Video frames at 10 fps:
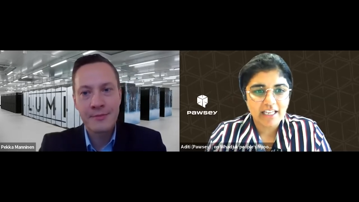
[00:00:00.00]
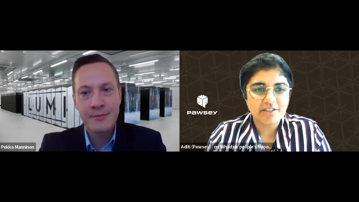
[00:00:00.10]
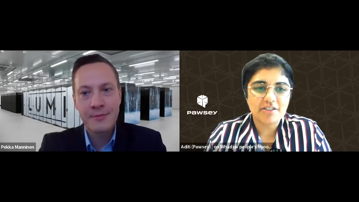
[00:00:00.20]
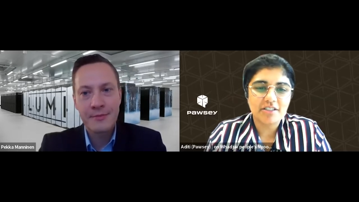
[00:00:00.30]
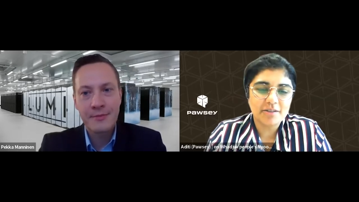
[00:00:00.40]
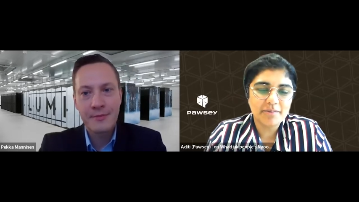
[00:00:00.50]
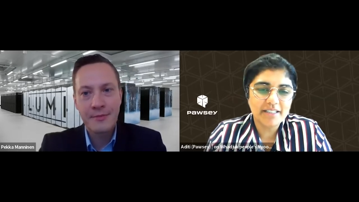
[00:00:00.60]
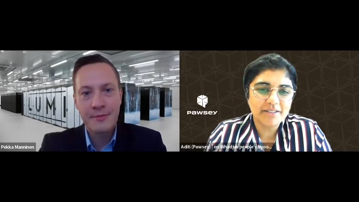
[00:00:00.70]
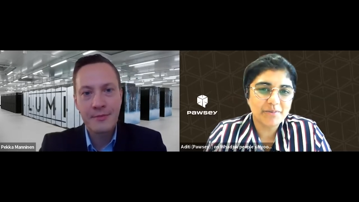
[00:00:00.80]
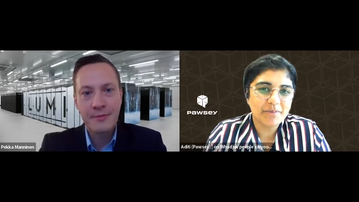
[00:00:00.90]
Speaker 1: Can you tell me
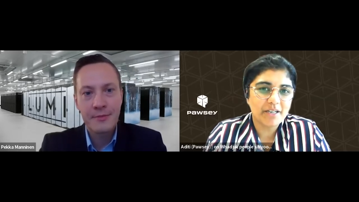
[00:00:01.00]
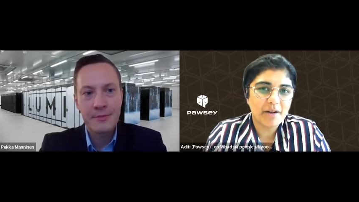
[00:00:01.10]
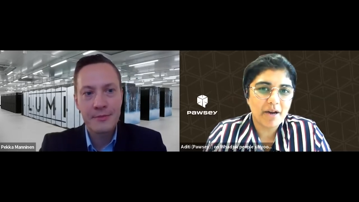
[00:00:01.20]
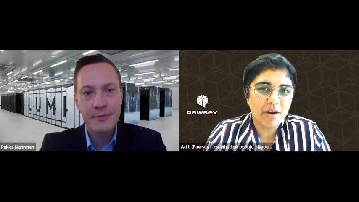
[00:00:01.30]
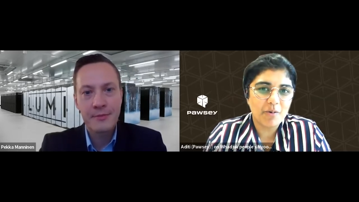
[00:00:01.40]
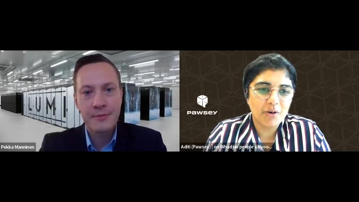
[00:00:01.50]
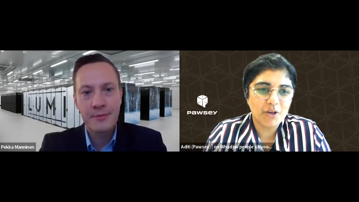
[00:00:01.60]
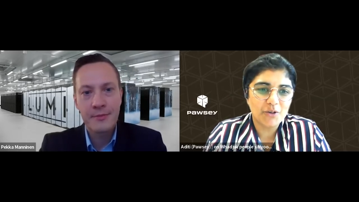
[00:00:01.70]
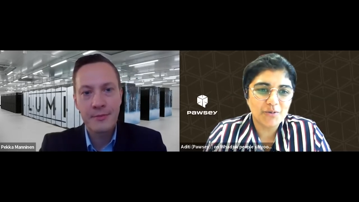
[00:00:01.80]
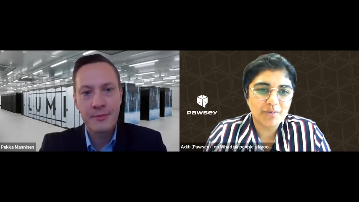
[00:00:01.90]
a little bit about
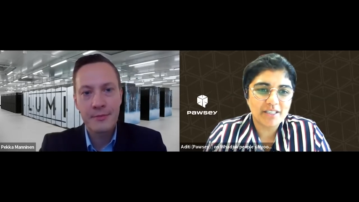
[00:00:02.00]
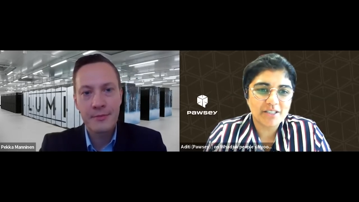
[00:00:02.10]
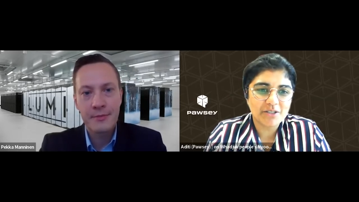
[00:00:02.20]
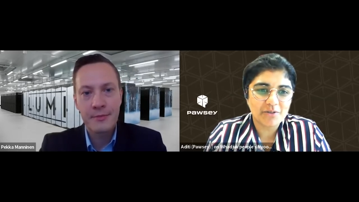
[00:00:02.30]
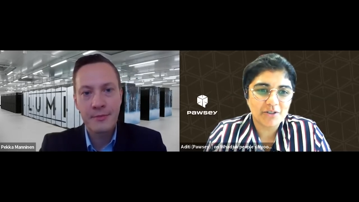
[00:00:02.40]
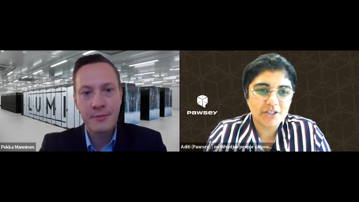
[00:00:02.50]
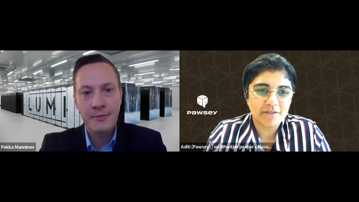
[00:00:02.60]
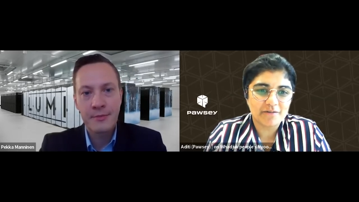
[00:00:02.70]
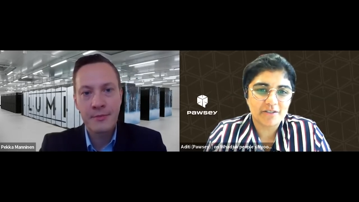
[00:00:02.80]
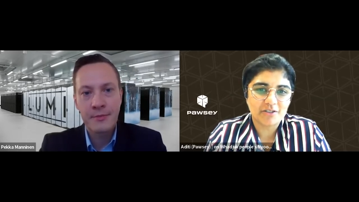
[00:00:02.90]
what Lumi's storage
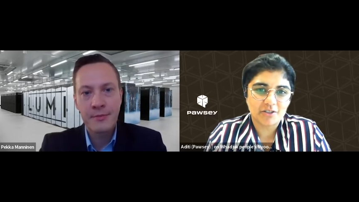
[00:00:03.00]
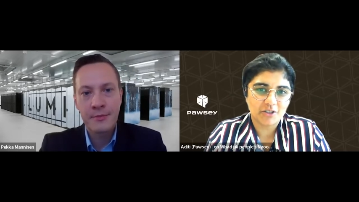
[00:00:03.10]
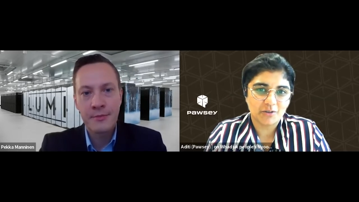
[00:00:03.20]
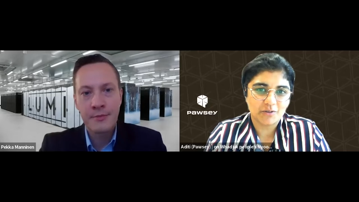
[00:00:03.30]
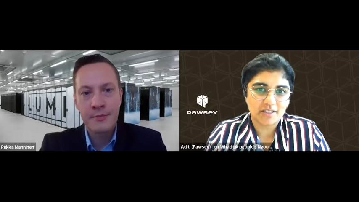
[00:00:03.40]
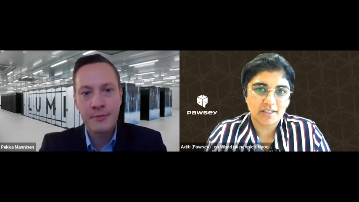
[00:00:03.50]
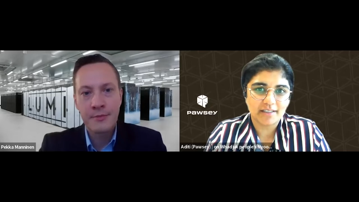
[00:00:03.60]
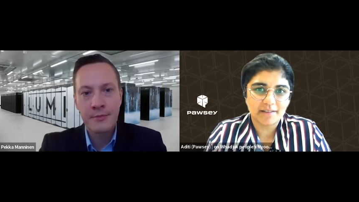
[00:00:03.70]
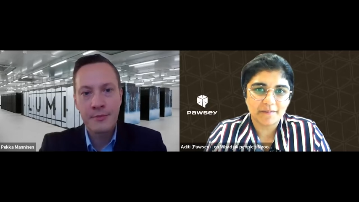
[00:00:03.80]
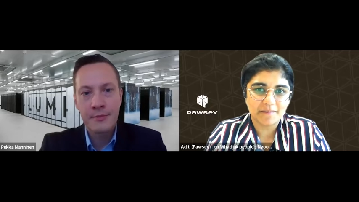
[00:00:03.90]
infrastructure looks
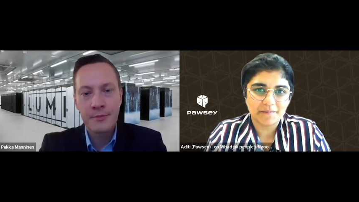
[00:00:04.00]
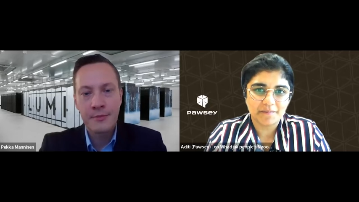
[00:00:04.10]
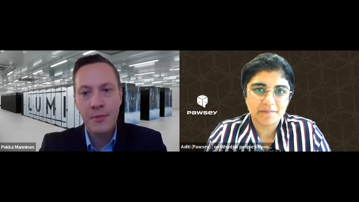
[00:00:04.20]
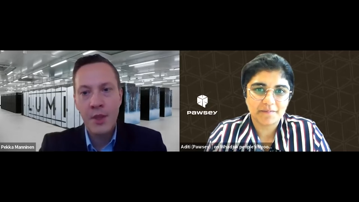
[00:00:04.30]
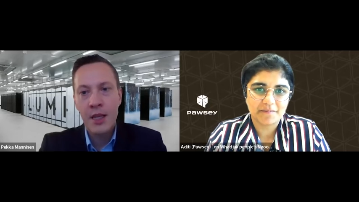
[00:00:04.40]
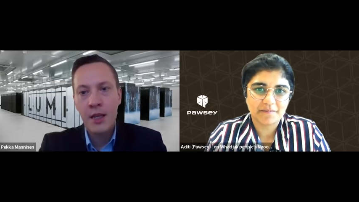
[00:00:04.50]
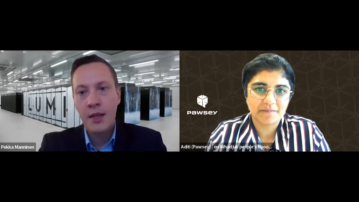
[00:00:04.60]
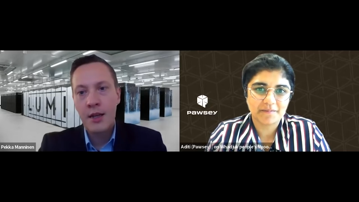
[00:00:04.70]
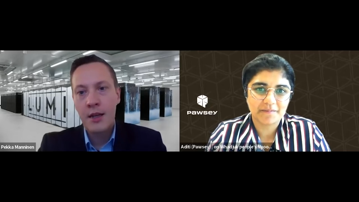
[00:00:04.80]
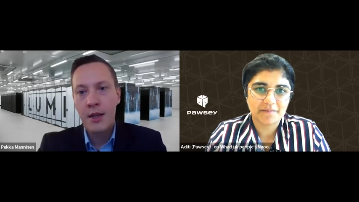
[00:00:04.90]
like?
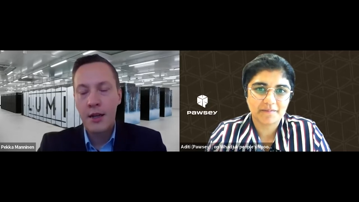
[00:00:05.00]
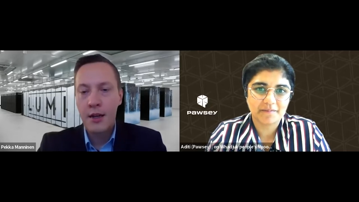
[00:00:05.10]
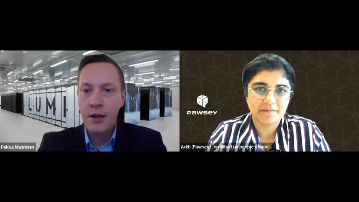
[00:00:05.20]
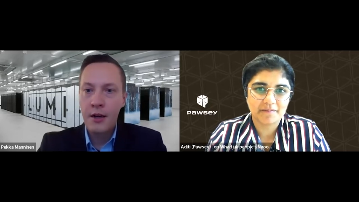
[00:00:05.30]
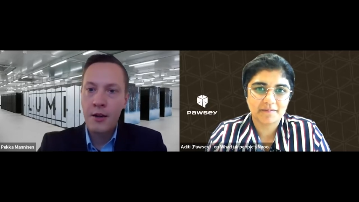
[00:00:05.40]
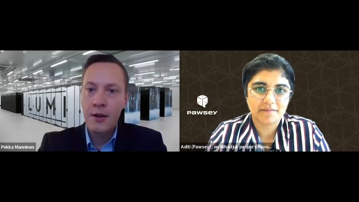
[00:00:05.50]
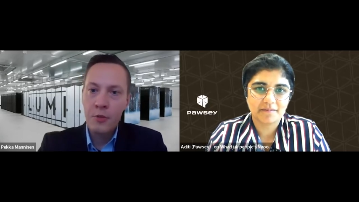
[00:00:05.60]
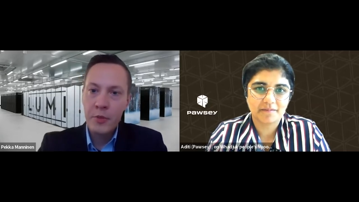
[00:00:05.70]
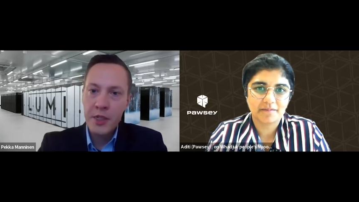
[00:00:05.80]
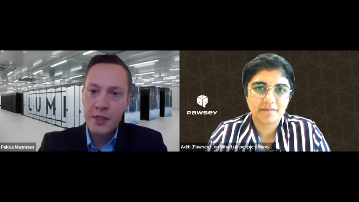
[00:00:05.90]
Speaker 2: Uh,
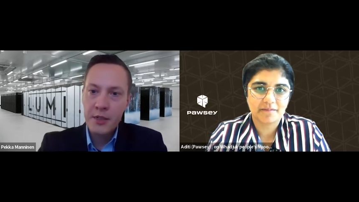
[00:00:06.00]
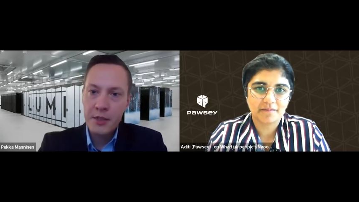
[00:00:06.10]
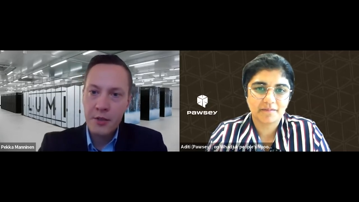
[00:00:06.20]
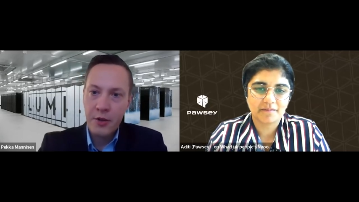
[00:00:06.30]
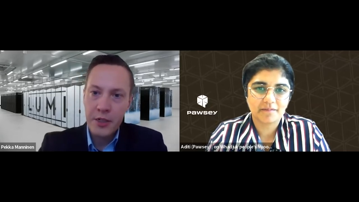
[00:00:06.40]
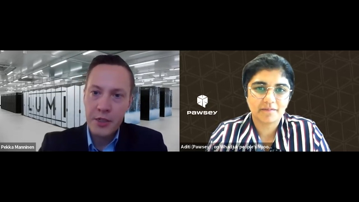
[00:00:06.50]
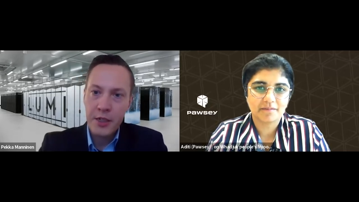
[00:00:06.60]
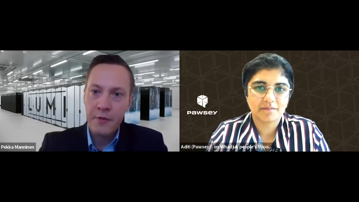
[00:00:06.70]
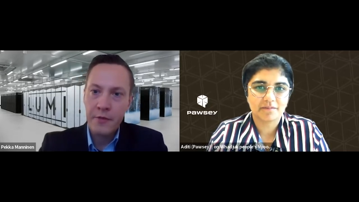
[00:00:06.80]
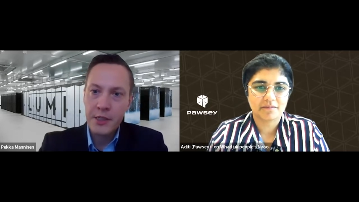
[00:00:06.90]
Lumi's storage
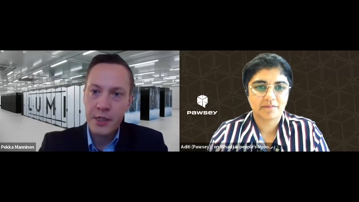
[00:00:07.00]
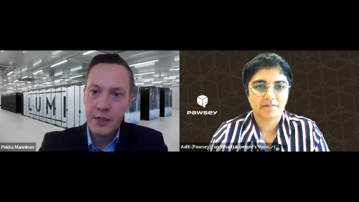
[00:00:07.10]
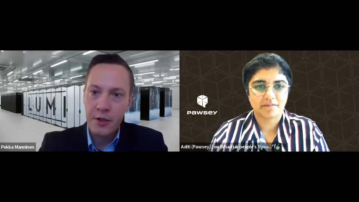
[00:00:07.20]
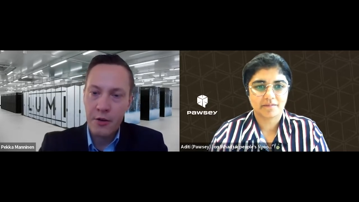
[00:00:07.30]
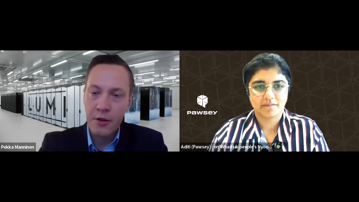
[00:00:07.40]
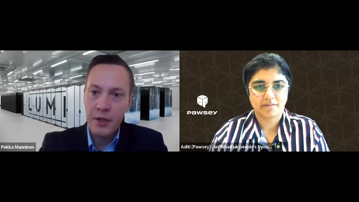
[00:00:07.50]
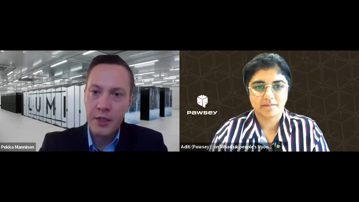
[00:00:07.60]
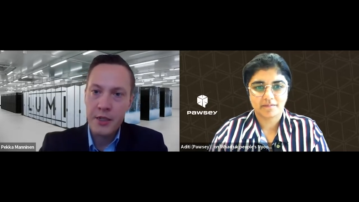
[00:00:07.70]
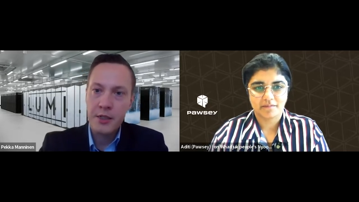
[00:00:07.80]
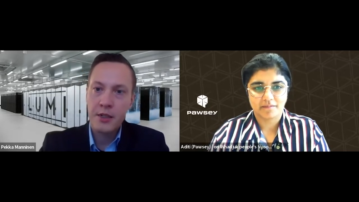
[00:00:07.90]
infrastructure
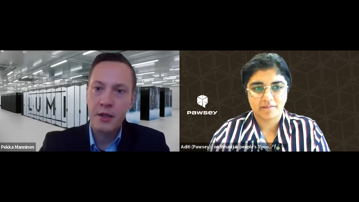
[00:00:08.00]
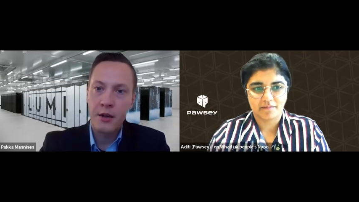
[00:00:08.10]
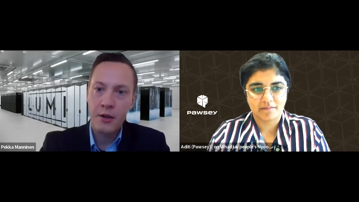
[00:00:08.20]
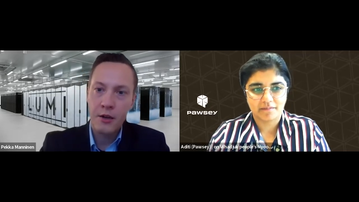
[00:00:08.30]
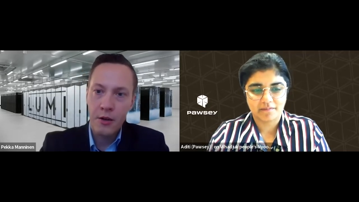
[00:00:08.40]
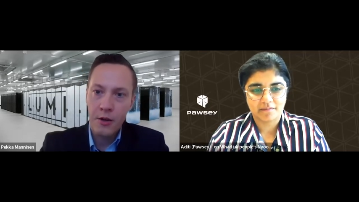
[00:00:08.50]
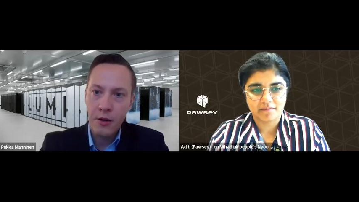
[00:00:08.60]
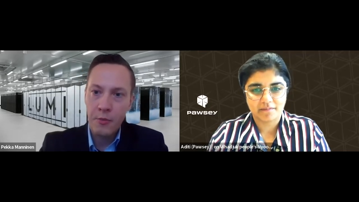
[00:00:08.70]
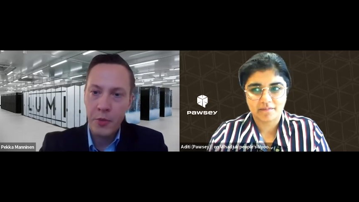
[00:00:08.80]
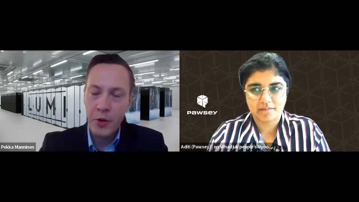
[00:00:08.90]
is uh,
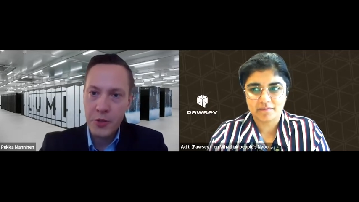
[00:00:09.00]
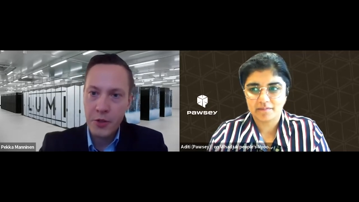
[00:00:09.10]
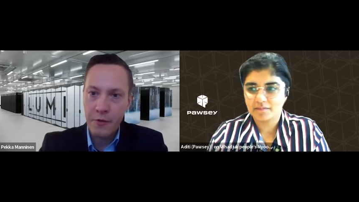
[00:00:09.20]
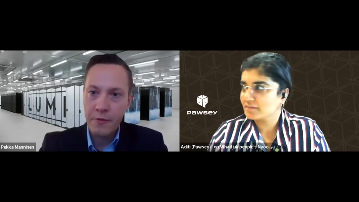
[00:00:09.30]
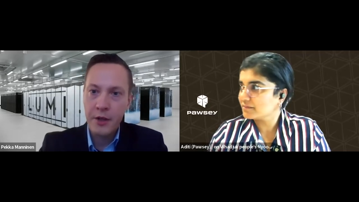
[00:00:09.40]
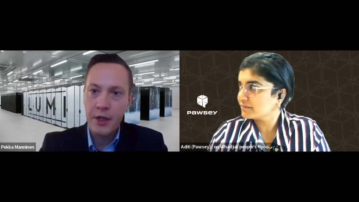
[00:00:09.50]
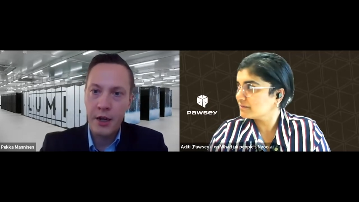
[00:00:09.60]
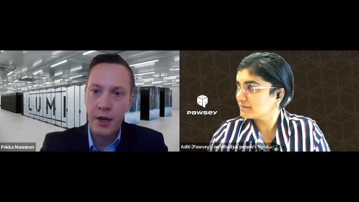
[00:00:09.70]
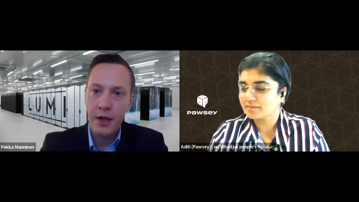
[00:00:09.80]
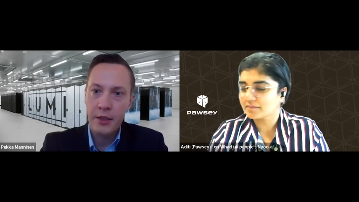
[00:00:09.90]
composed of
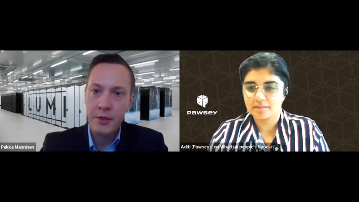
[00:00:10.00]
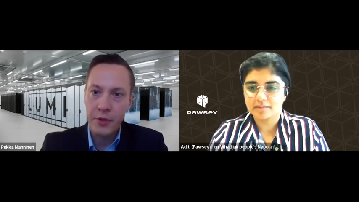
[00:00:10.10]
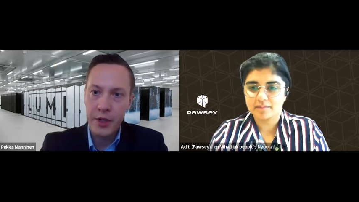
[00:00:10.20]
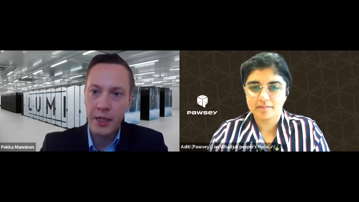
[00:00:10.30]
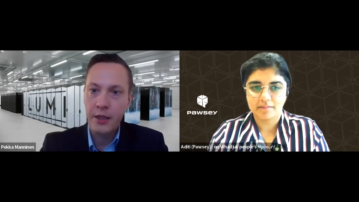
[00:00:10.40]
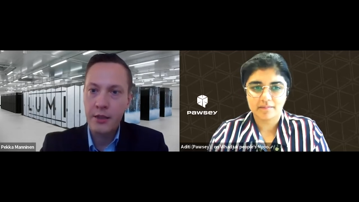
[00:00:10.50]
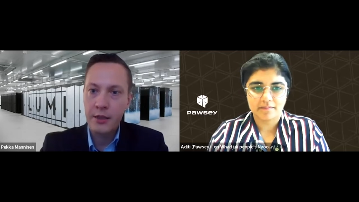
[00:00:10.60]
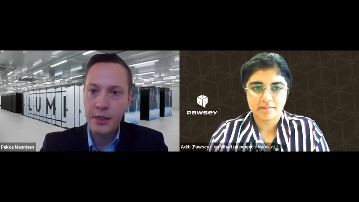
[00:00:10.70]
uh, three